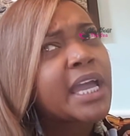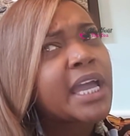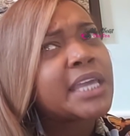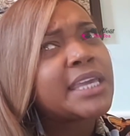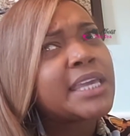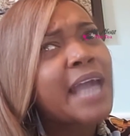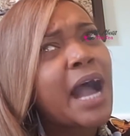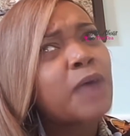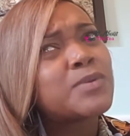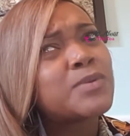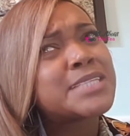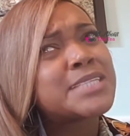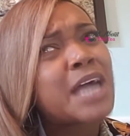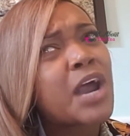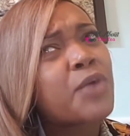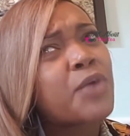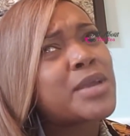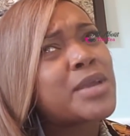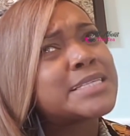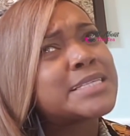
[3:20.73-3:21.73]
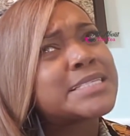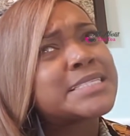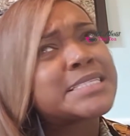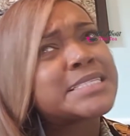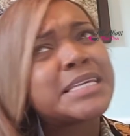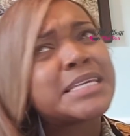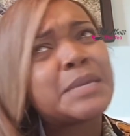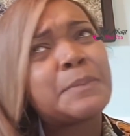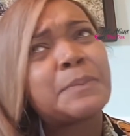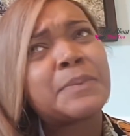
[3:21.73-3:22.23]
y'all was already
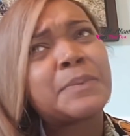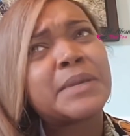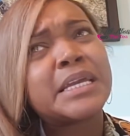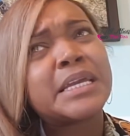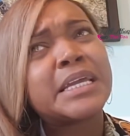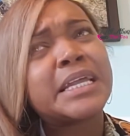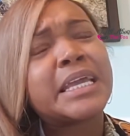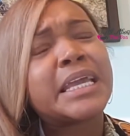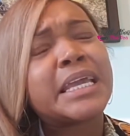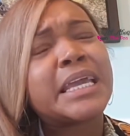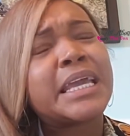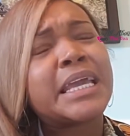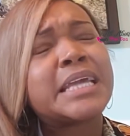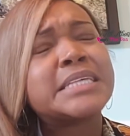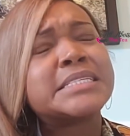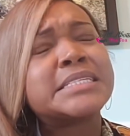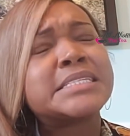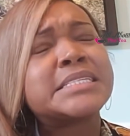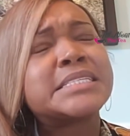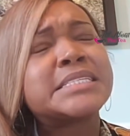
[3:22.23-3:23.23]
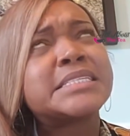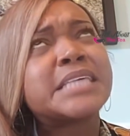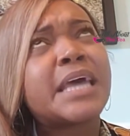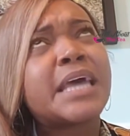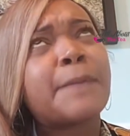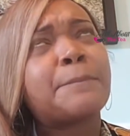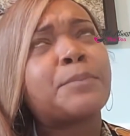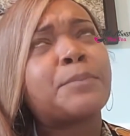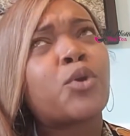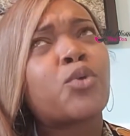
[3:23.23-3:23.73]
sleeping in
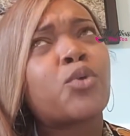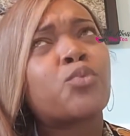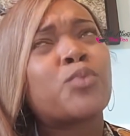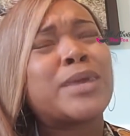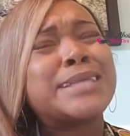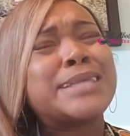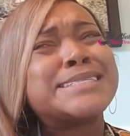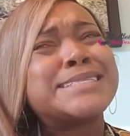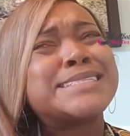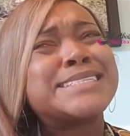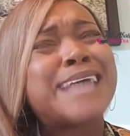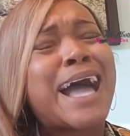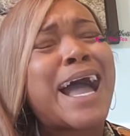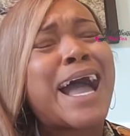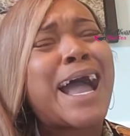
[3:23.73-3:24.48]
separate